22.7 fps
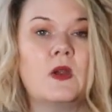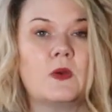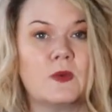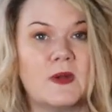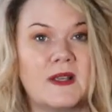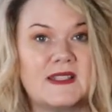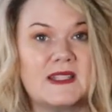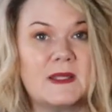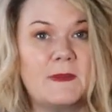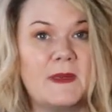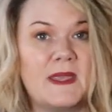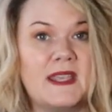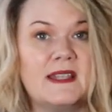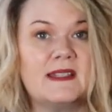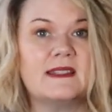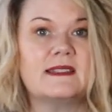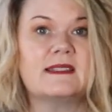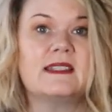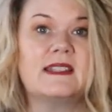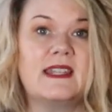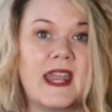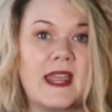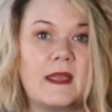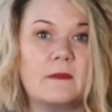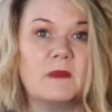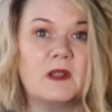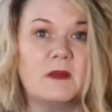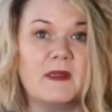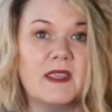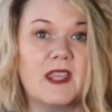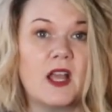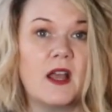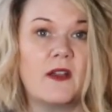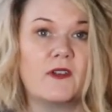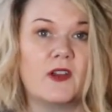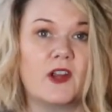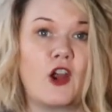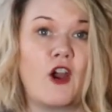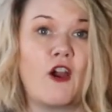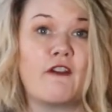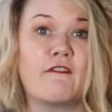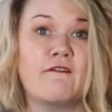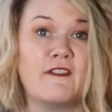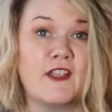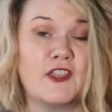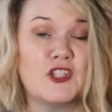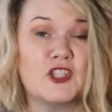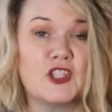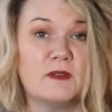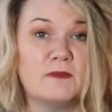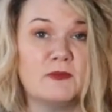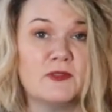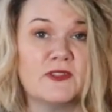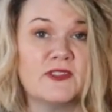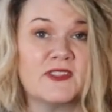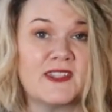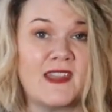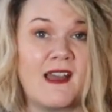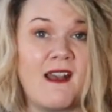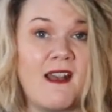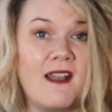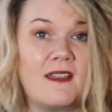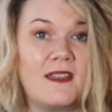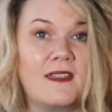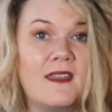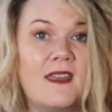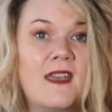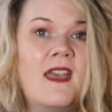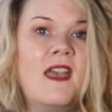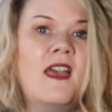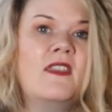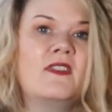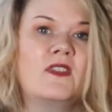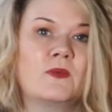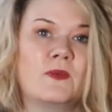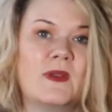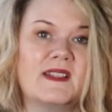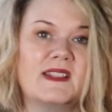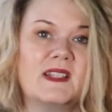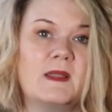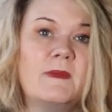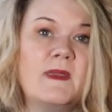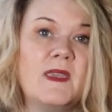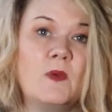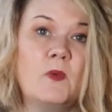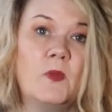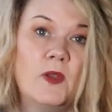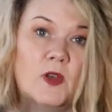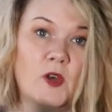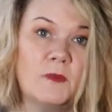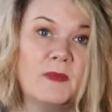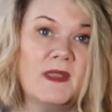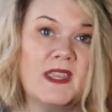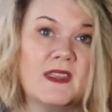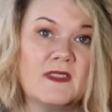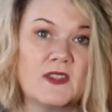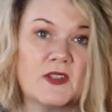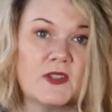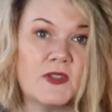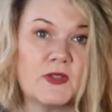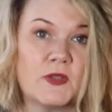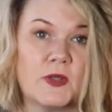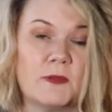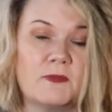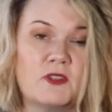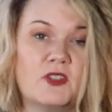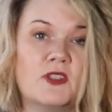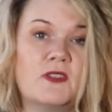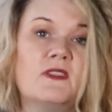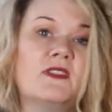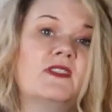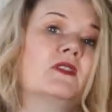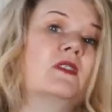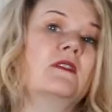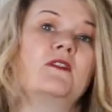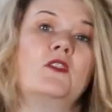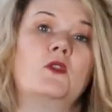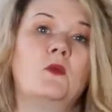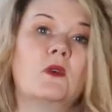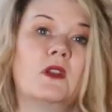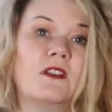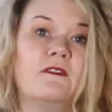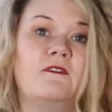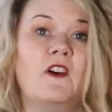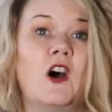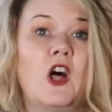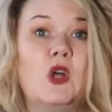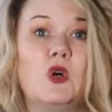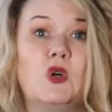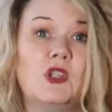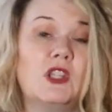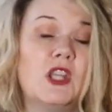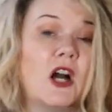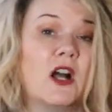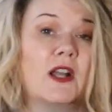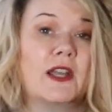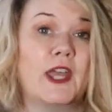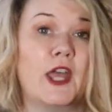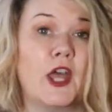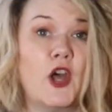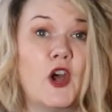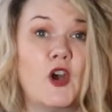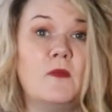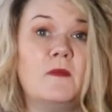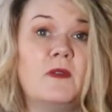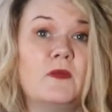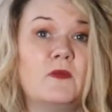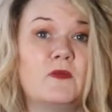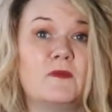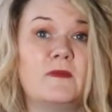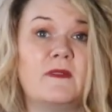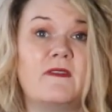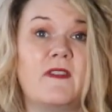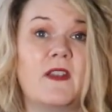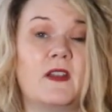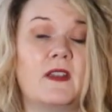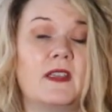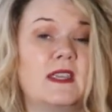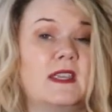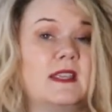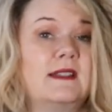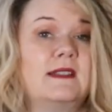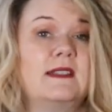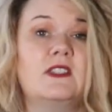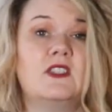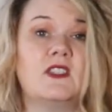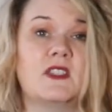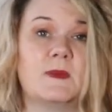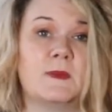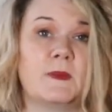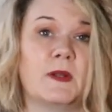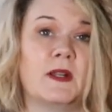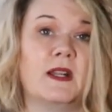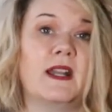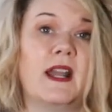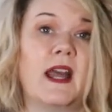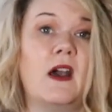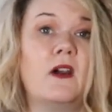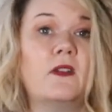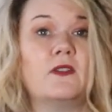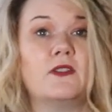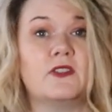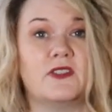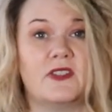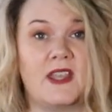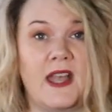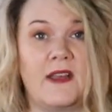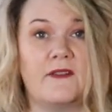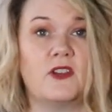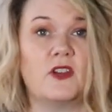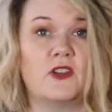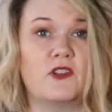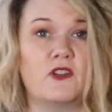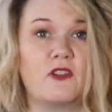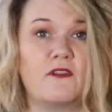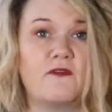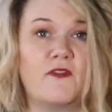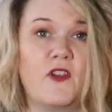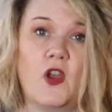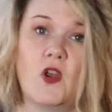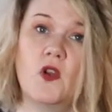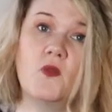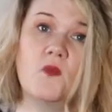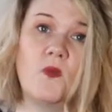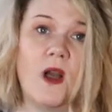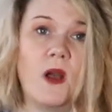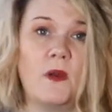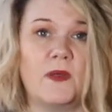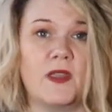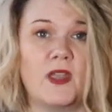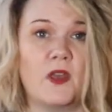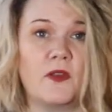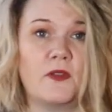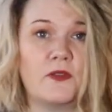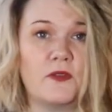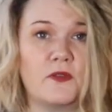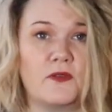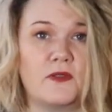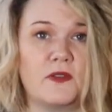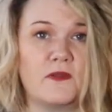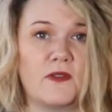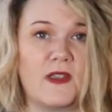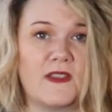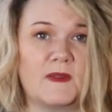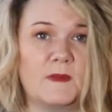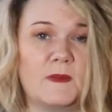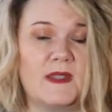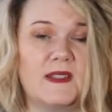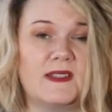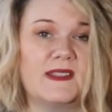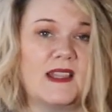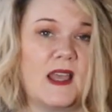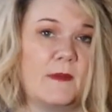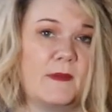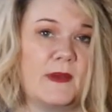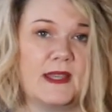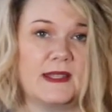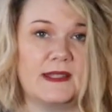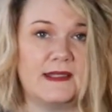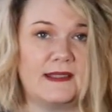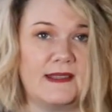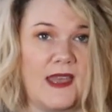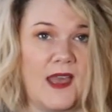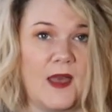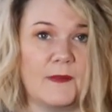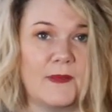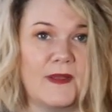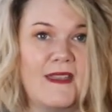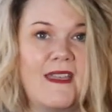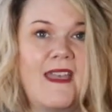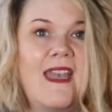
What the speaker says: recipes, and today I'm going to be covering our vegetable stock. The recipe will be in the description, so if you want to follow along at home, it will be very easy. Just print it out or just have it on your phone while we go through the recipe step by step.